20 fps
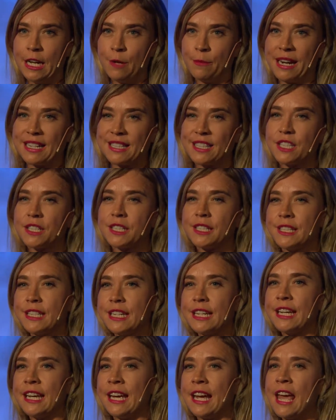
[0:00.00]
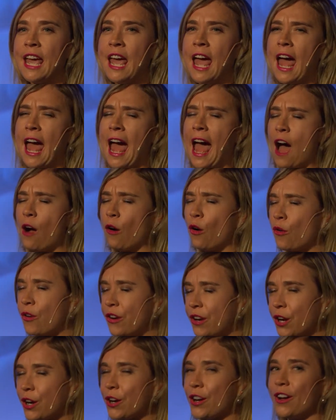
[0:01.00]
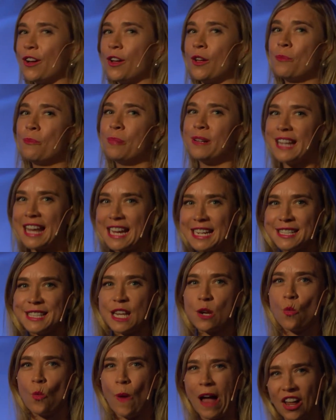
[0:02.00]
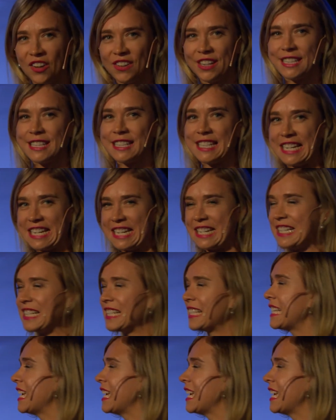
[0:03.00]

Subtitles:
because they're seeing how critical place and wellness is